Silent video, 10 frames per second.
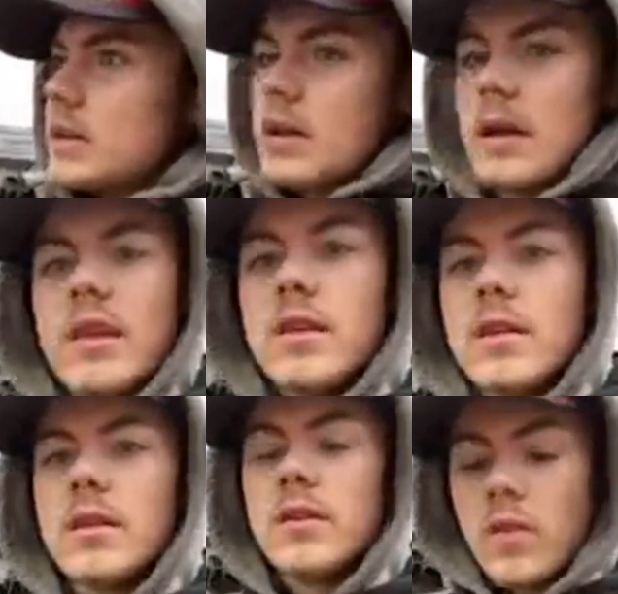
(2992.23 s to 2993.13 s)
I think
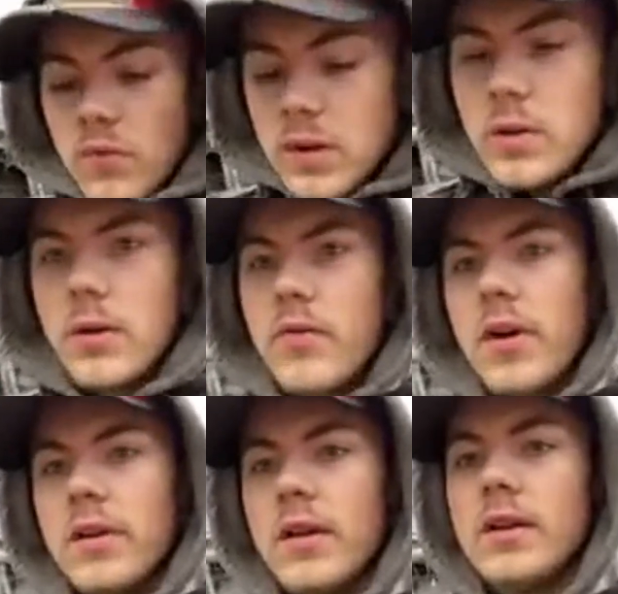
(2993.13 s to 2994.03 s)
there's a video of
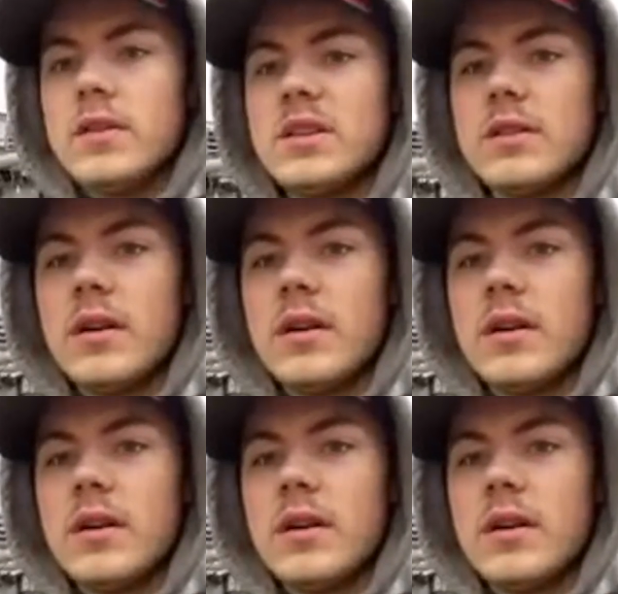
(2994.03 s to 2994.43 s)
us